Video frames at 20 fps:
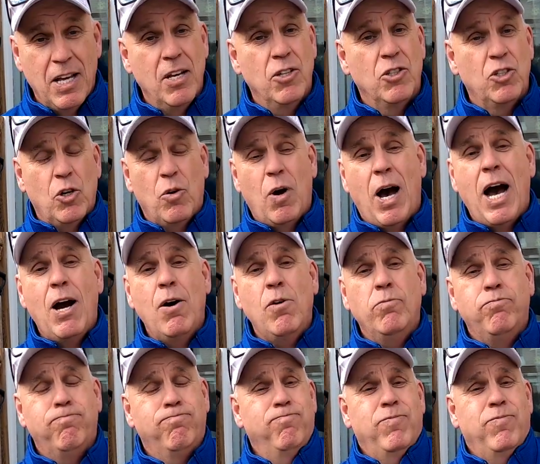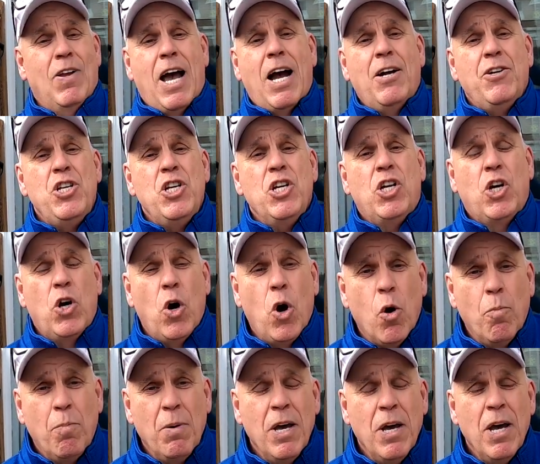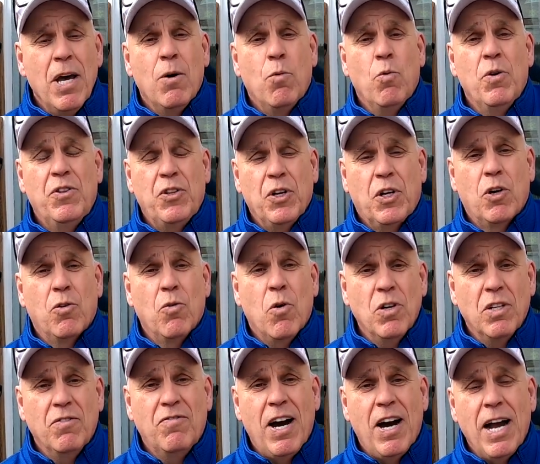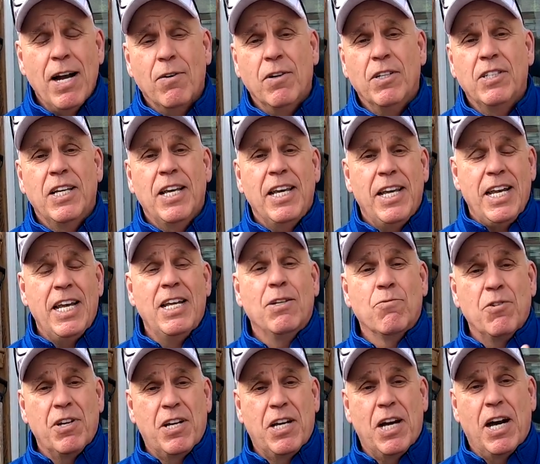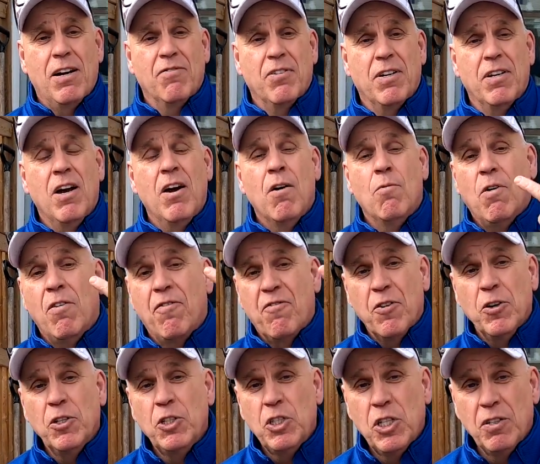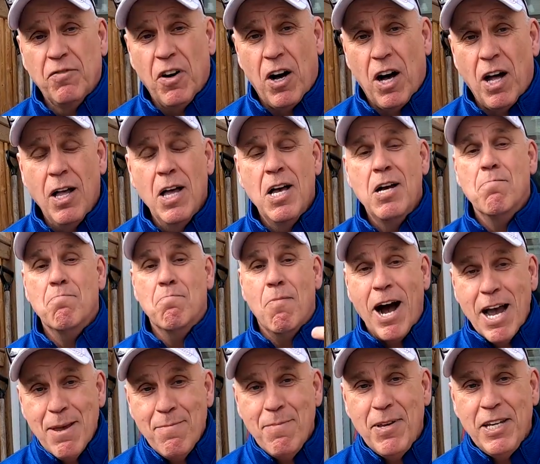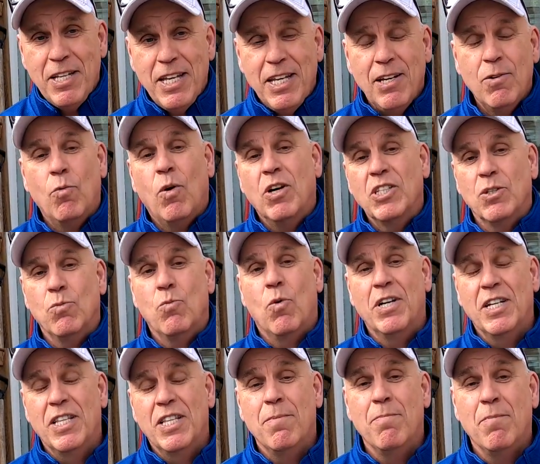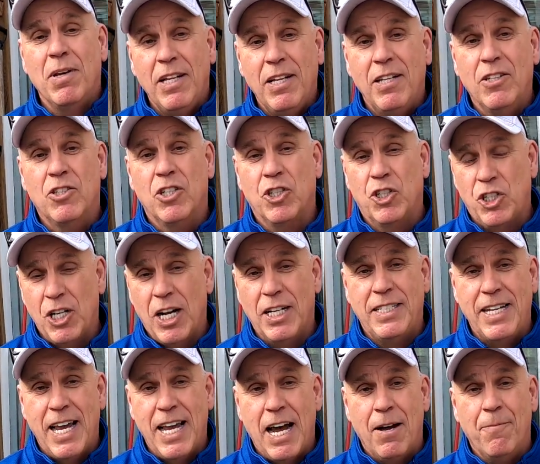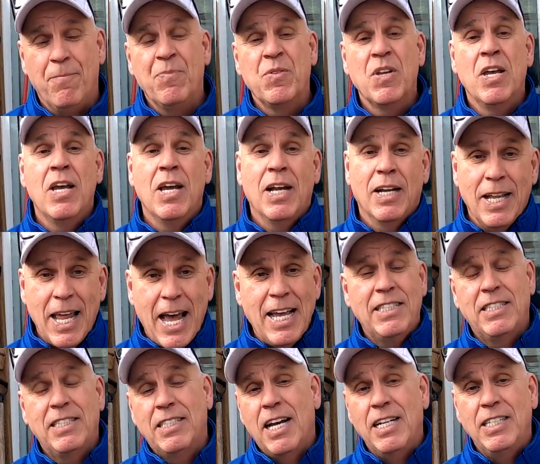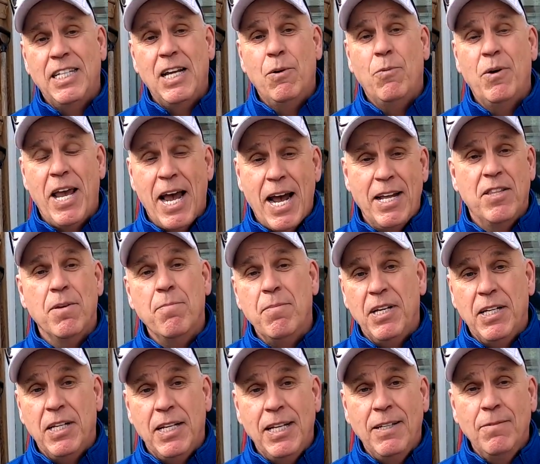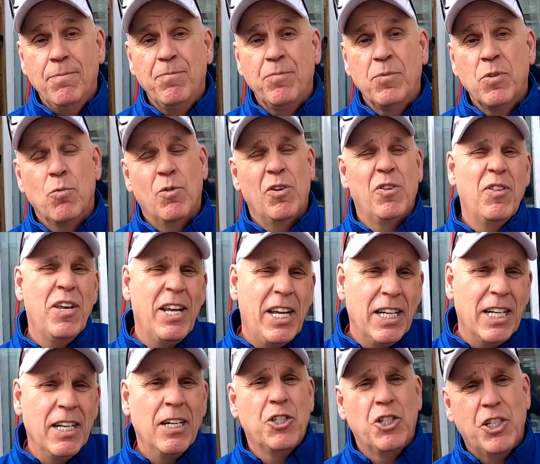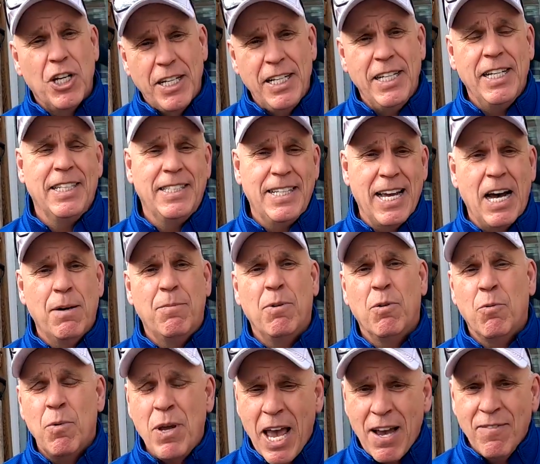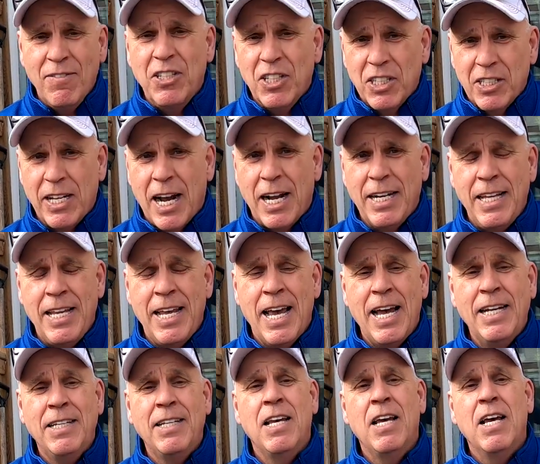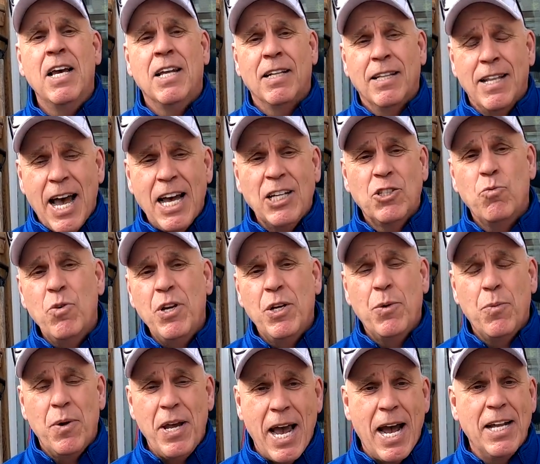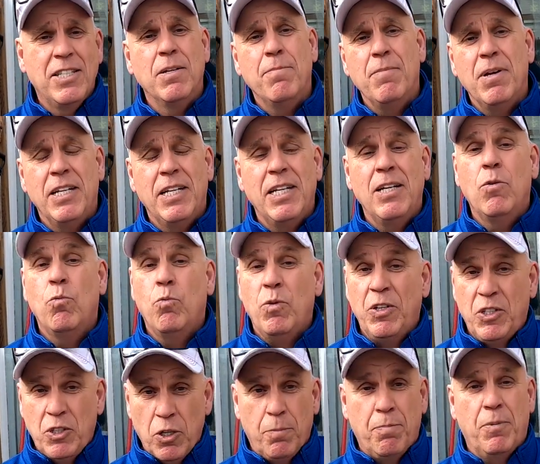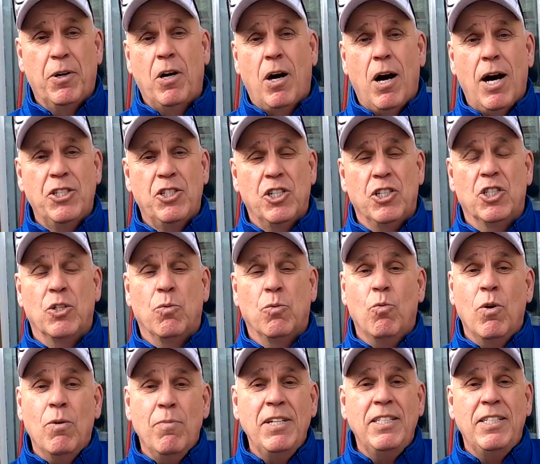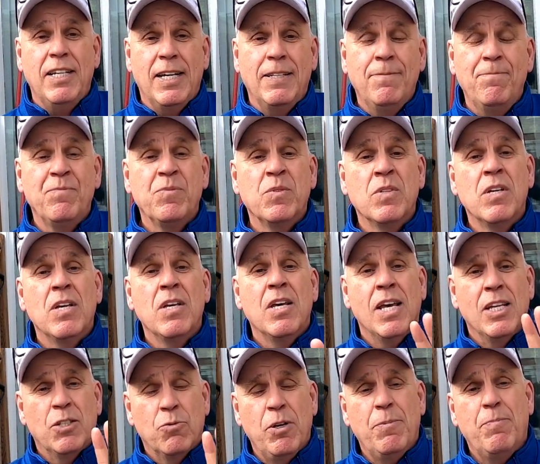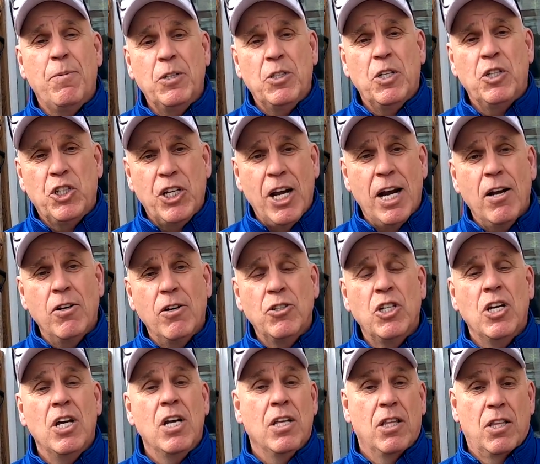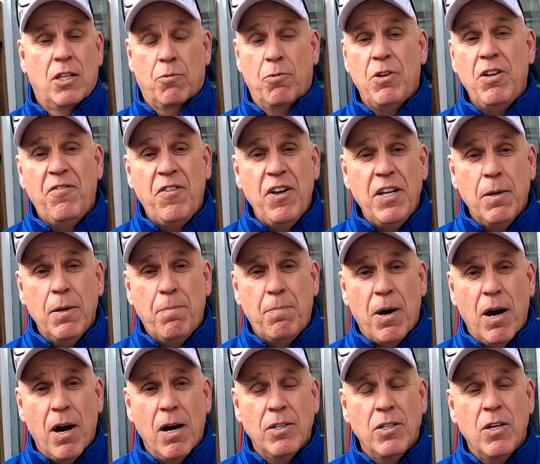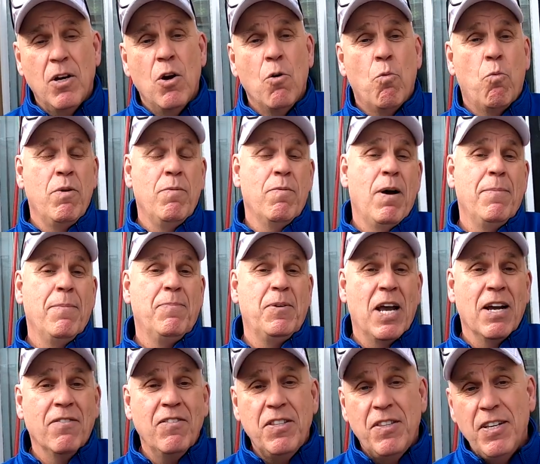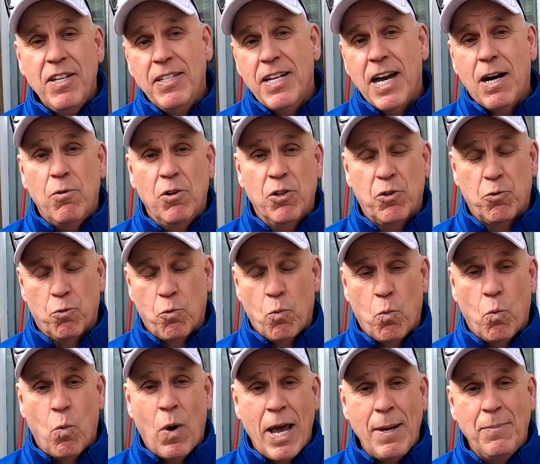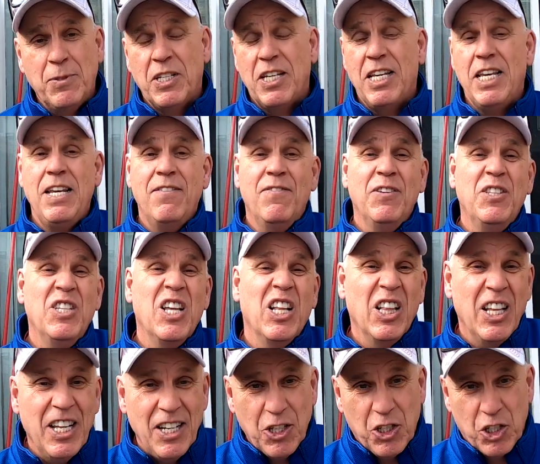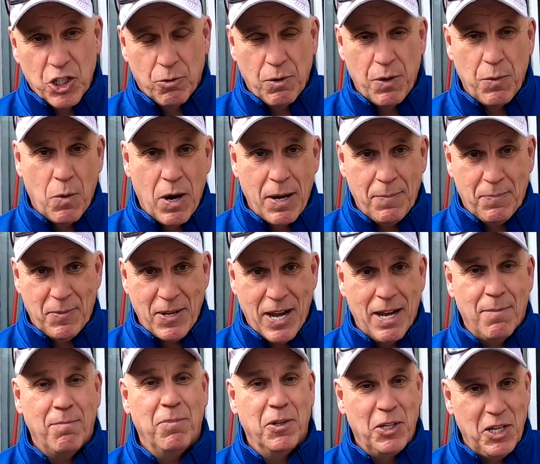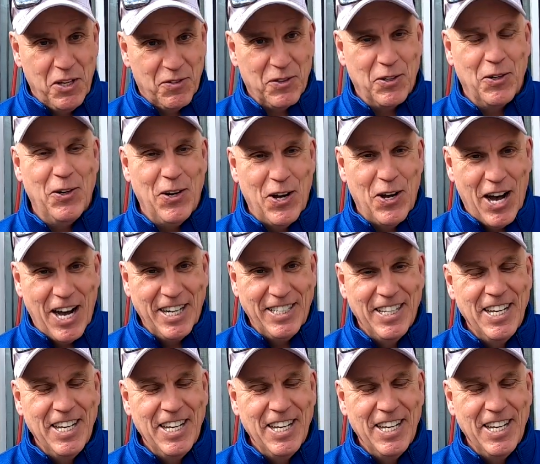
So how how do you cope with the coronavirus in recovery? Well, first of all, my meeting wasn't one of the meetings to shut down. Last Sunday, we had the meeting. We're thinking on shutting it down, but we haven't decided yet. Last week we had the meeting, we took precautions, and what we did is we put the chairs three feet apart. We wiped everything down with wipes, even the literature we wiped down, believe it or not.